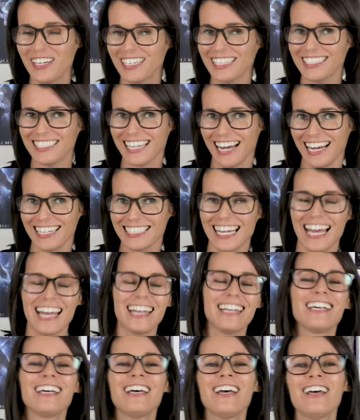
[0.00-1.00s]
bookish
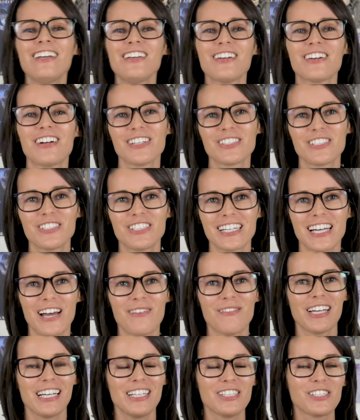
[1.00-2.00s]
content. You can also check
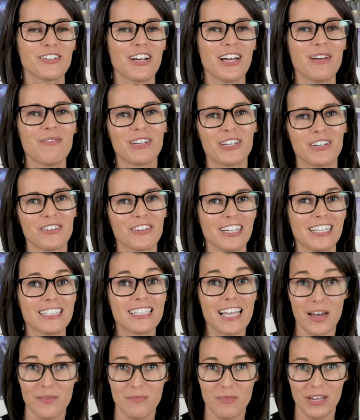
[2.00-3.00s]
out my Instagram,
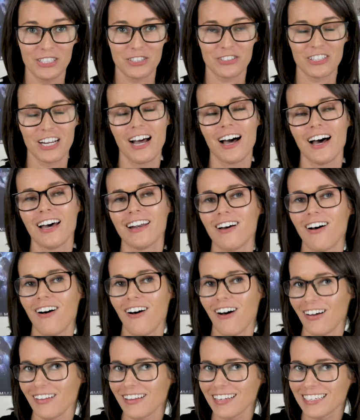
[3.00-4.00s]
Goodreads, and Patreon,
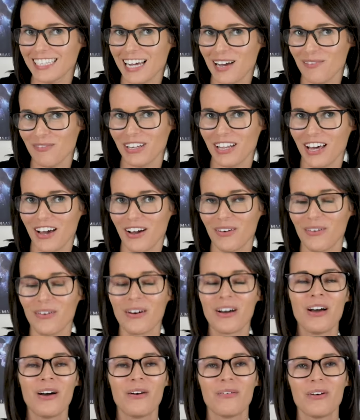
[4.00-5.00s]
all linked down
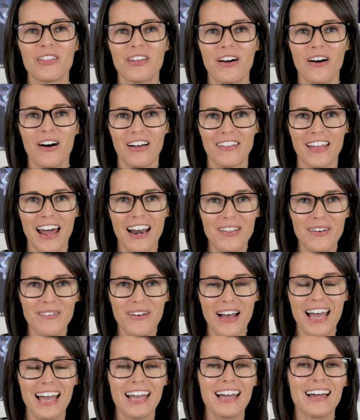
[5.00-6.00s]
below. With all that in
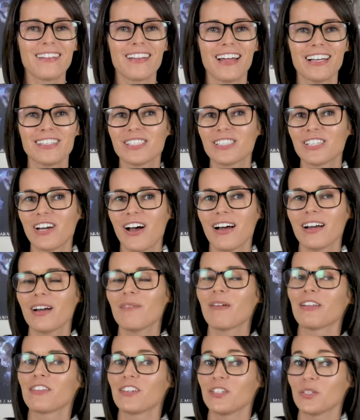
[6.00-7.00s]
the way, let's talk
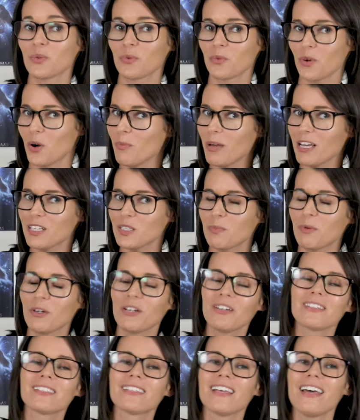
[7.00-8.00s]
about these romance
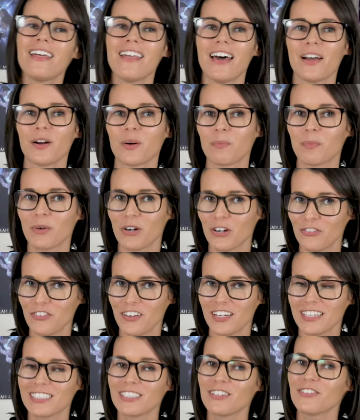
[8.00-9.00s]
books that are
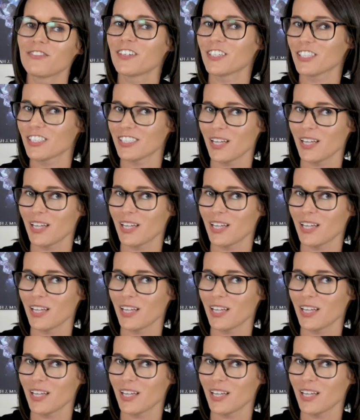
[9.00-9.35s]
perfect for